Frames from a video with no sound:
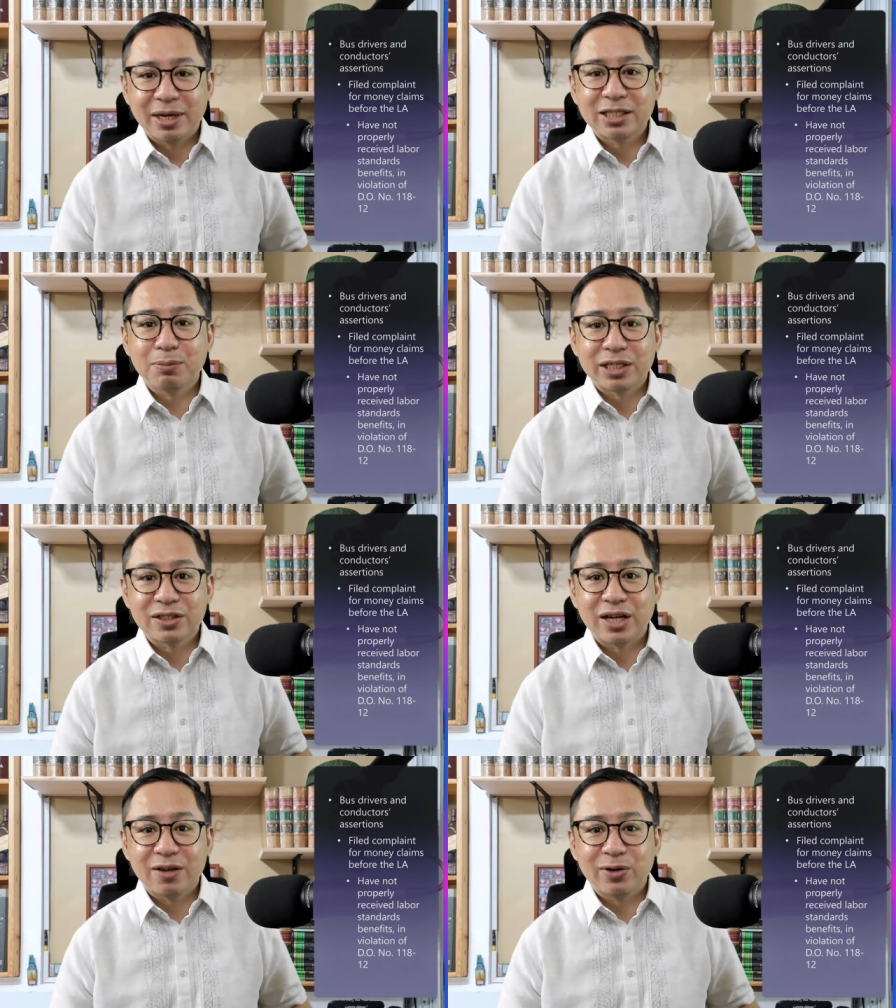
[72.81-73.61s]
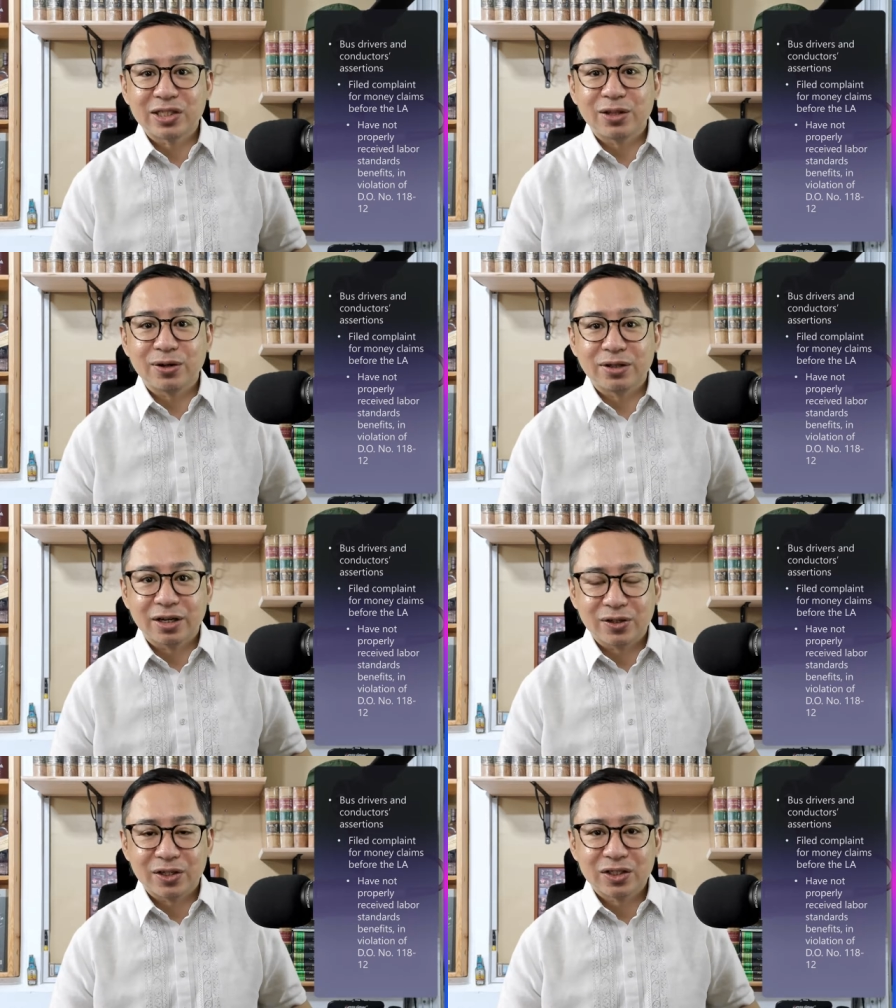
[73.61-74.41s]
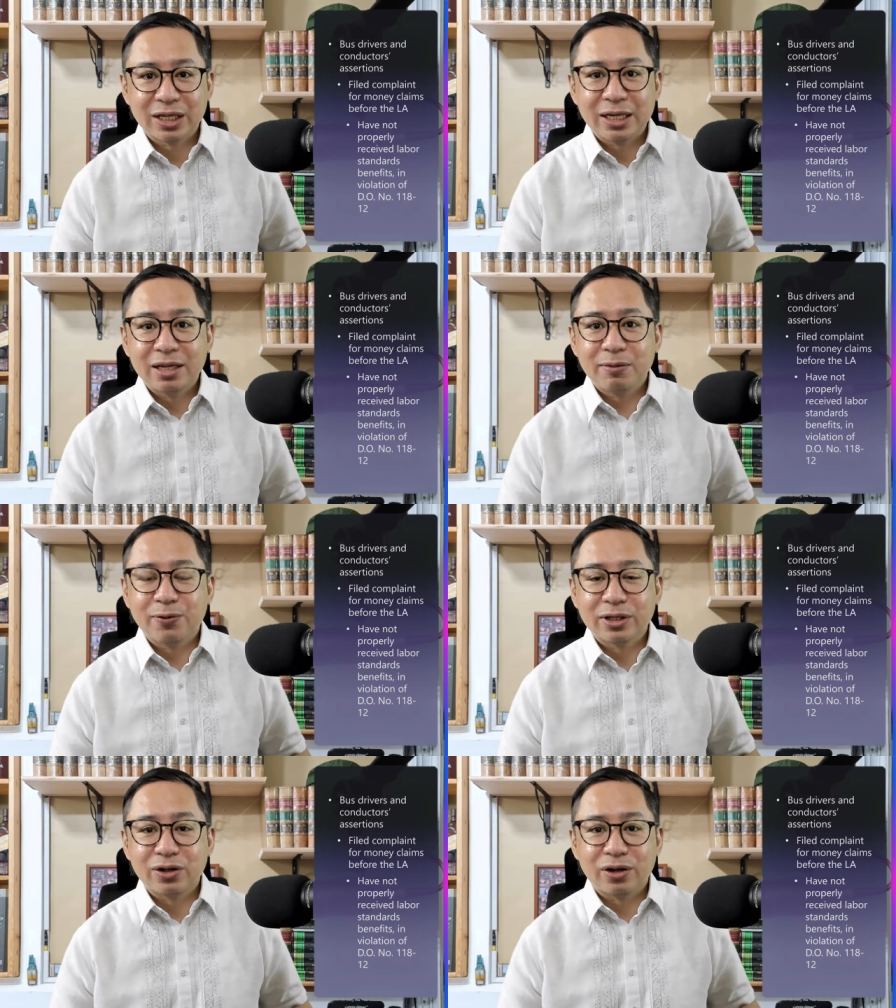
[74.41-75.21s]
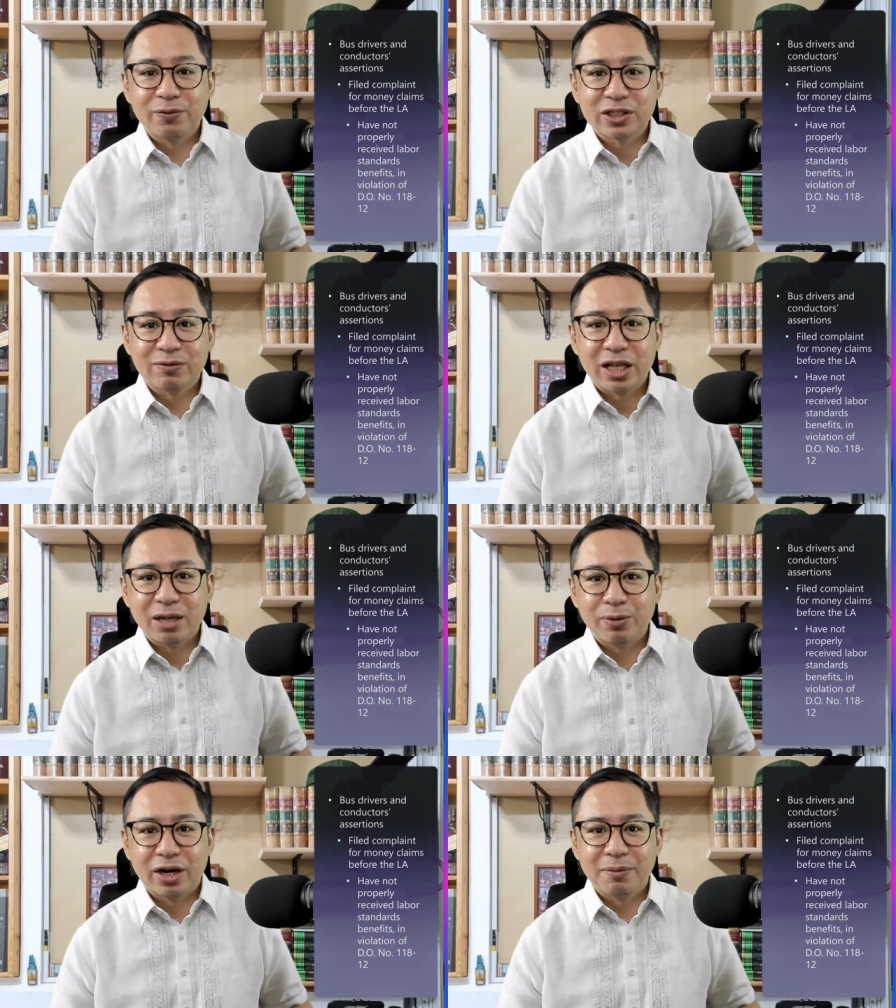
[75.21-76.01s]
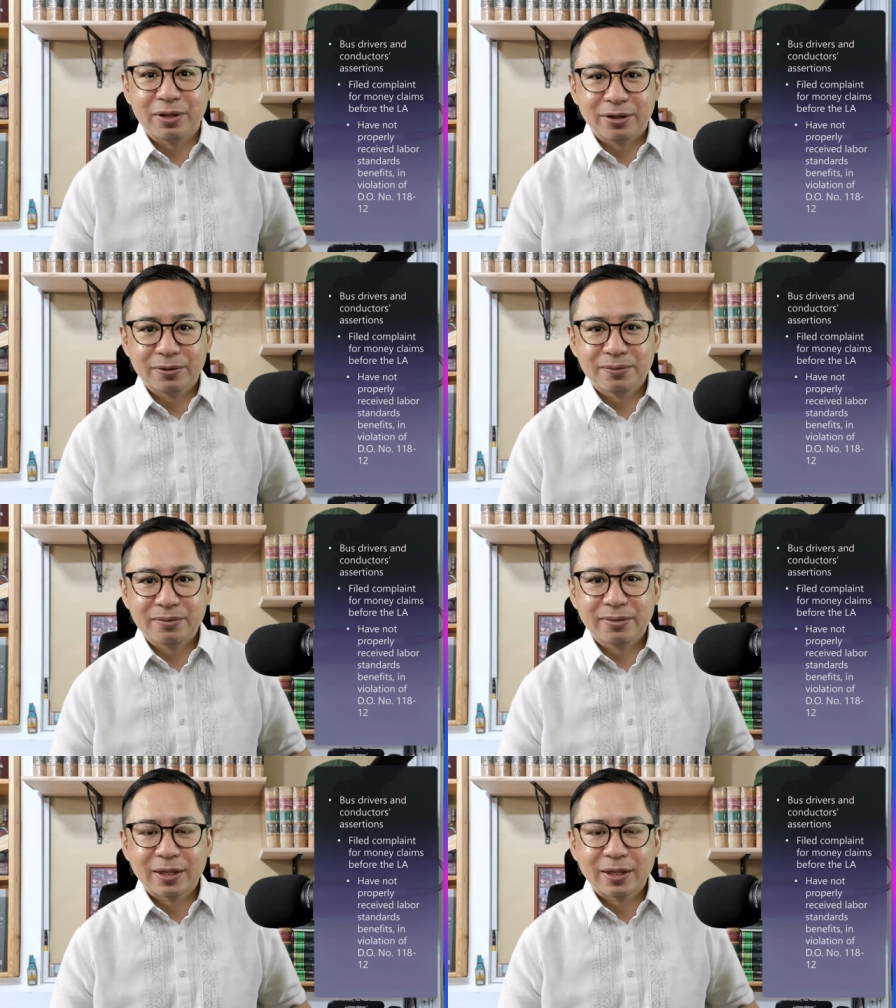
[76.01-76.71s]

by its bus drivers and conductors before the Office of the Labor Arbiter.